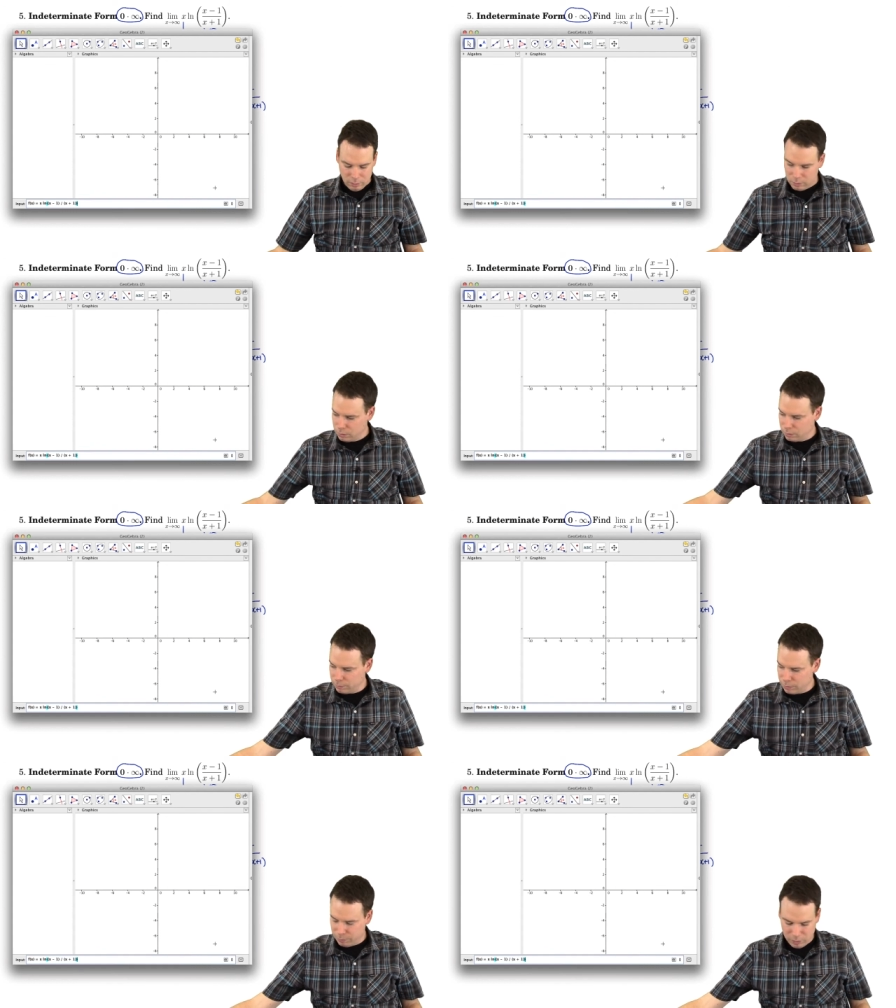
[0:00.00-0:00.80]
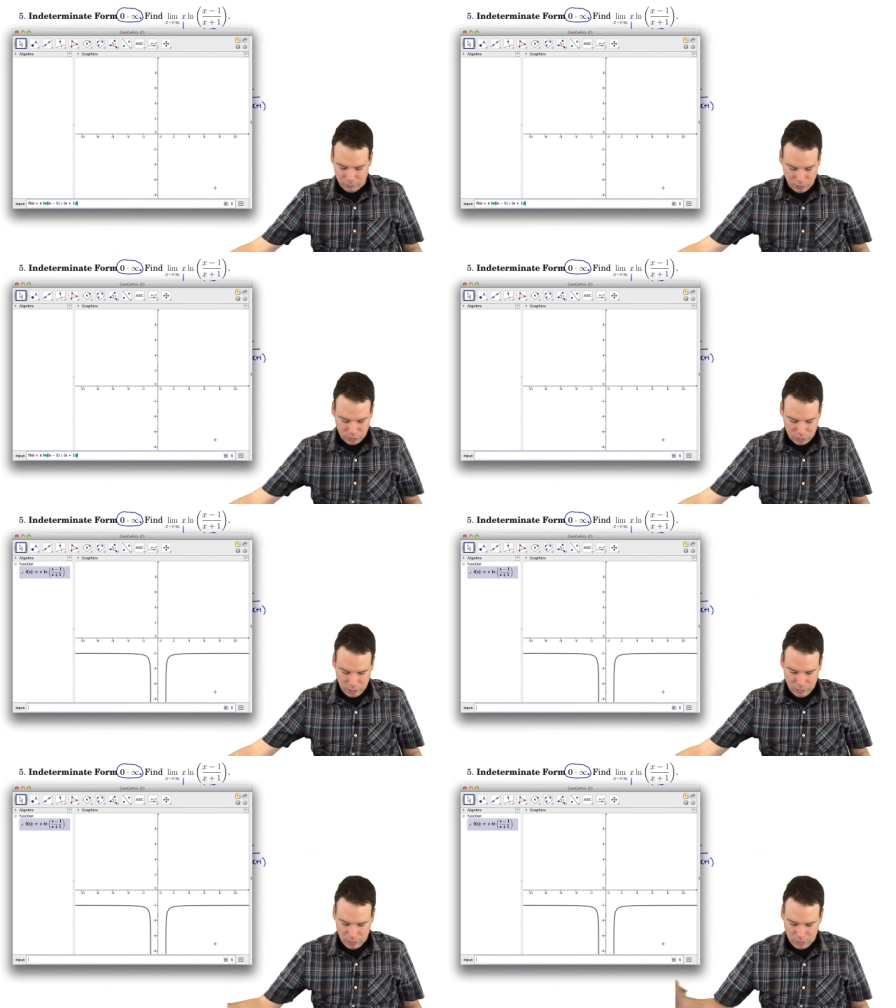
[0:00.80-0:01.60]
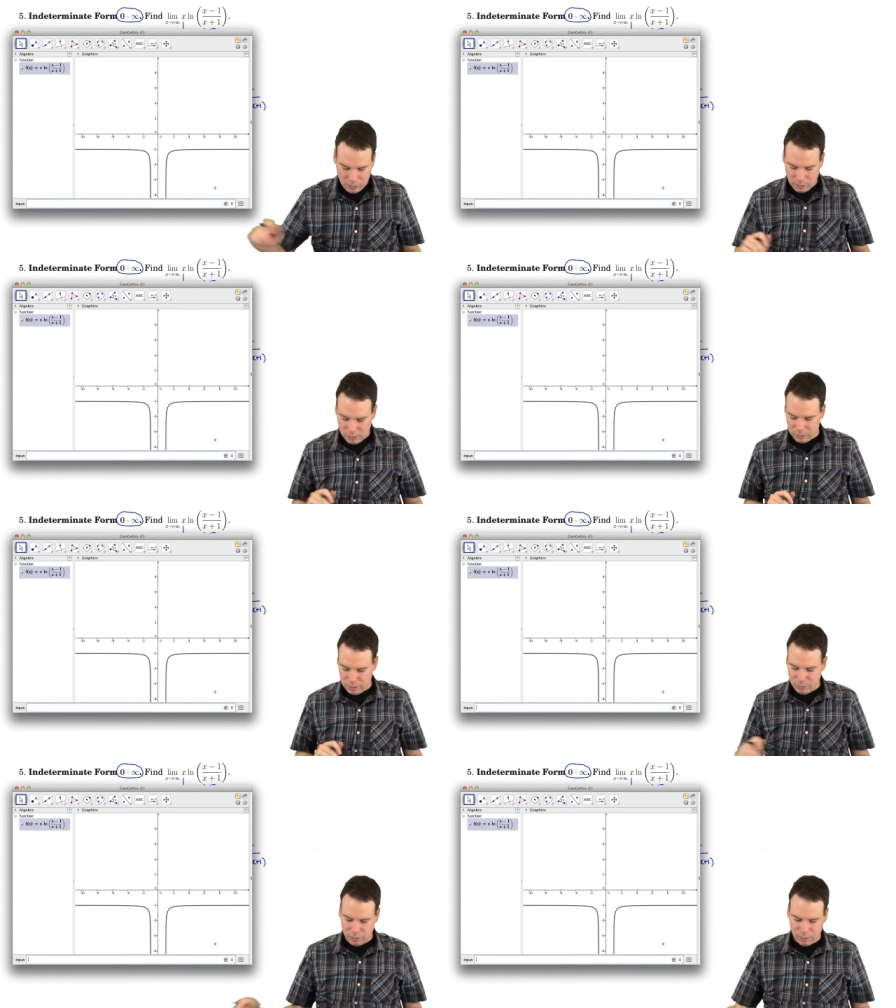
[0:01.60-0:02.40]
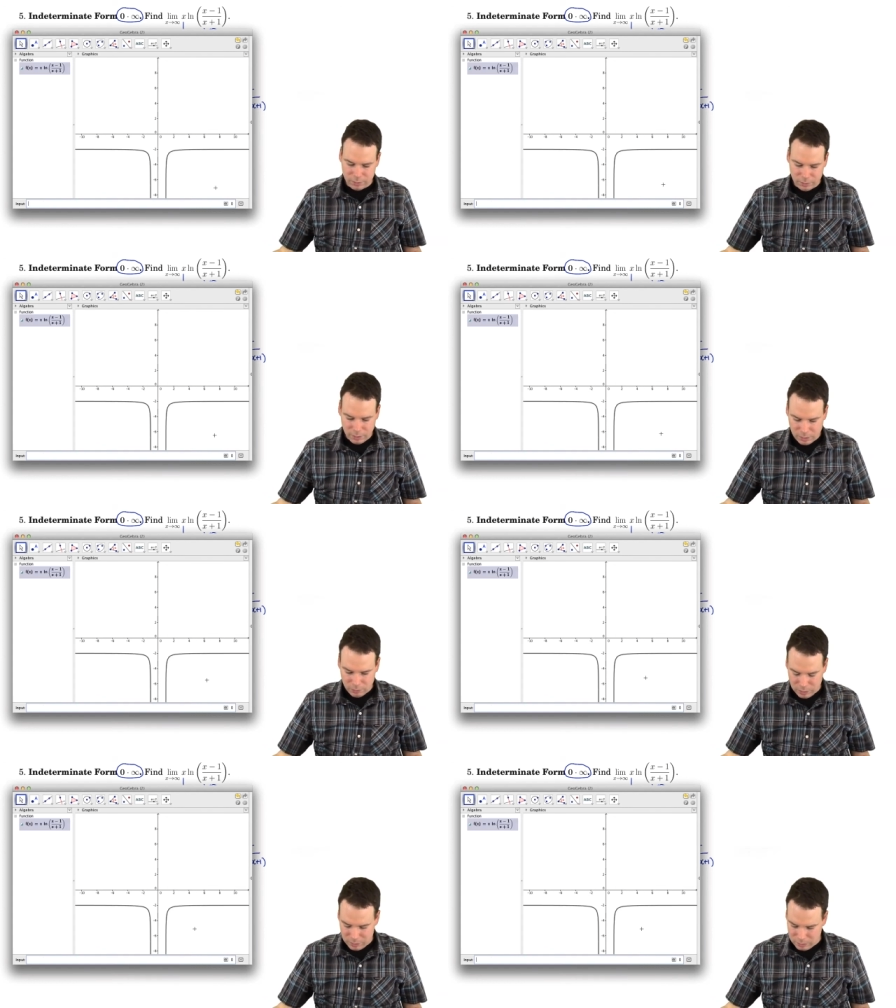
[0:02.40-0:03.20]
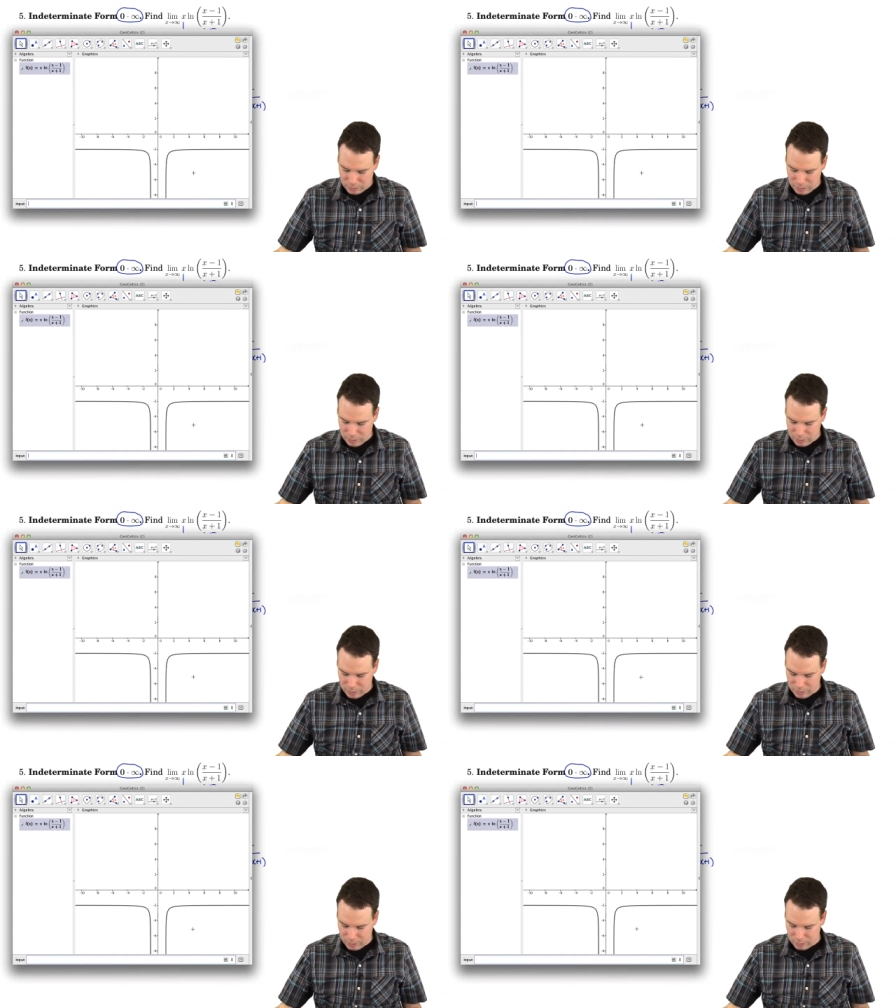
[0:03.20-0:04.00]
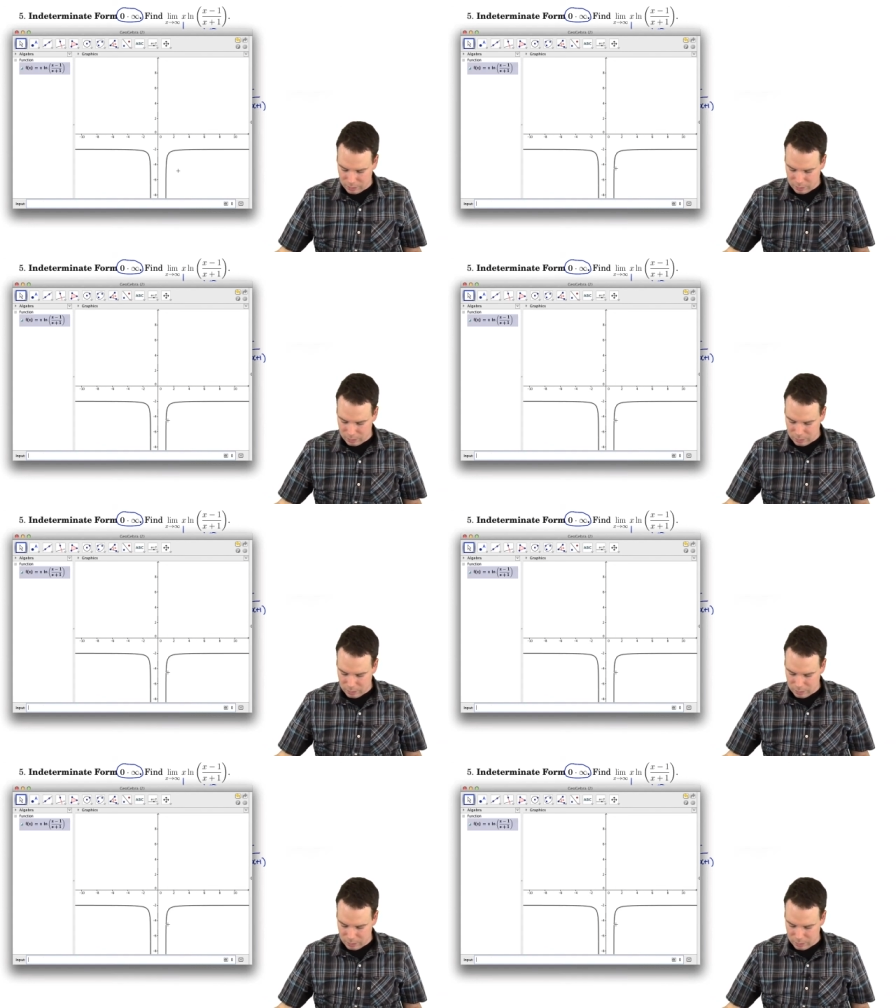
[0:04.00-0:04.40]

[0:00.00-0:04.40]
So I'm going to put the function in and see what it looks like, and we see that